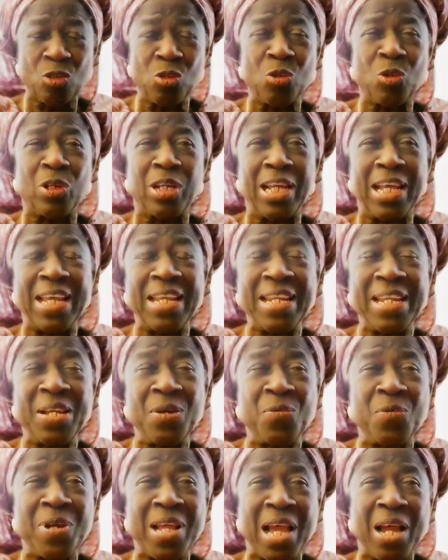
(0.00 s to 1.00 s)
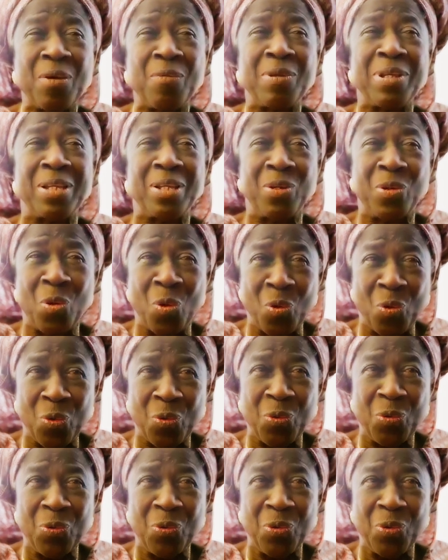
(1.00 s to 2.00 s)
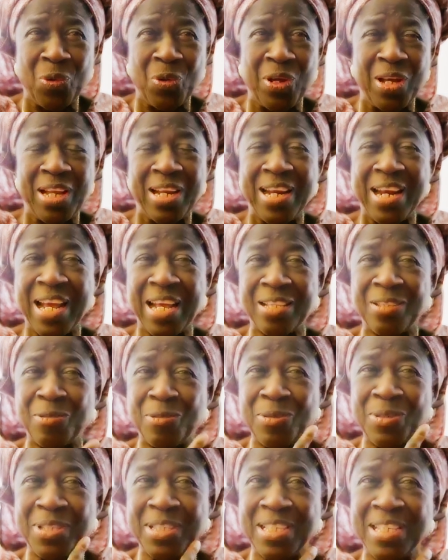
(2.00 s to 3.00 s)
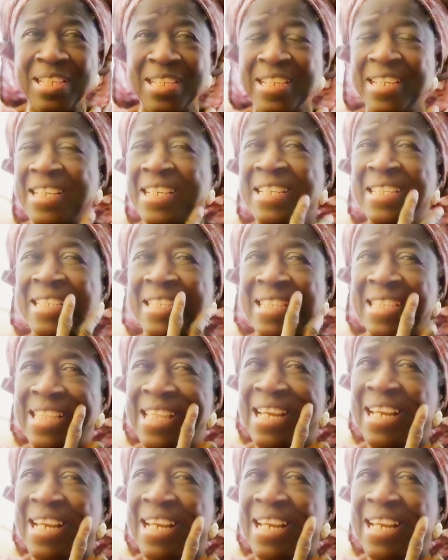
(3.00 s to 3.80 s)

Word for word: So anywhere we go, that you see these